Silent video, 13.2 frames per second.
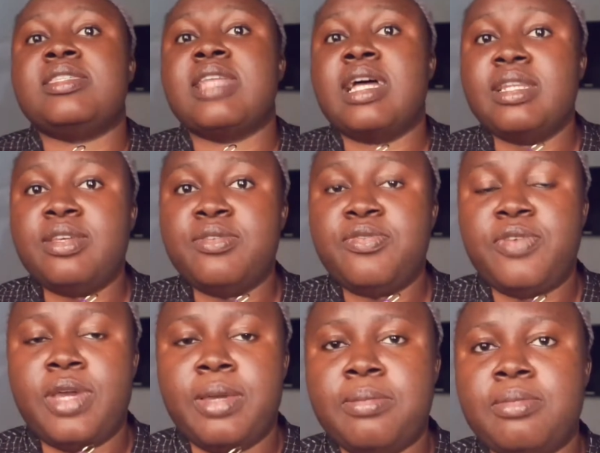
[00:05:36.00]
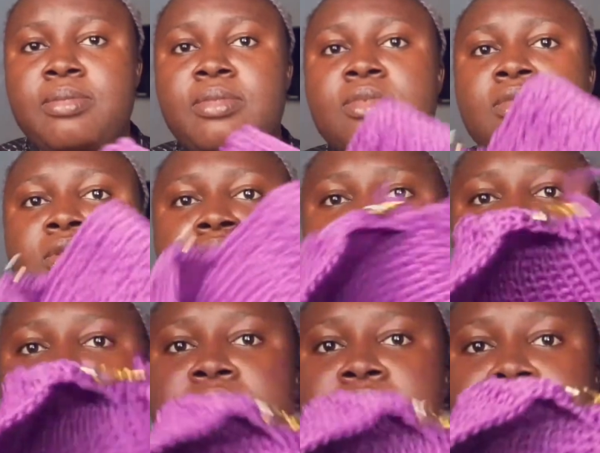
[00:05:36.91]
standing firm.
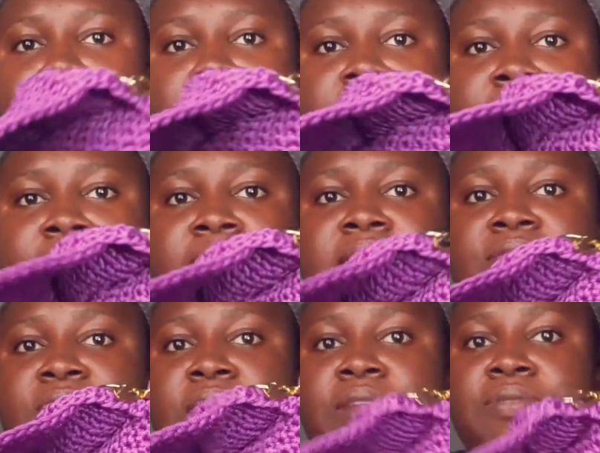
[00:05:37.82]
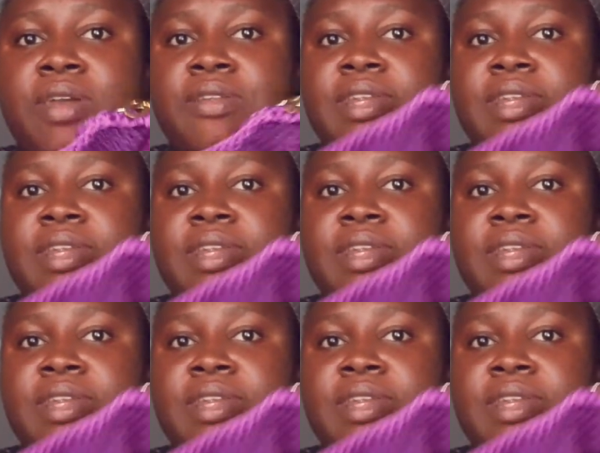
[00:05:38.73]
This is the inside. It's very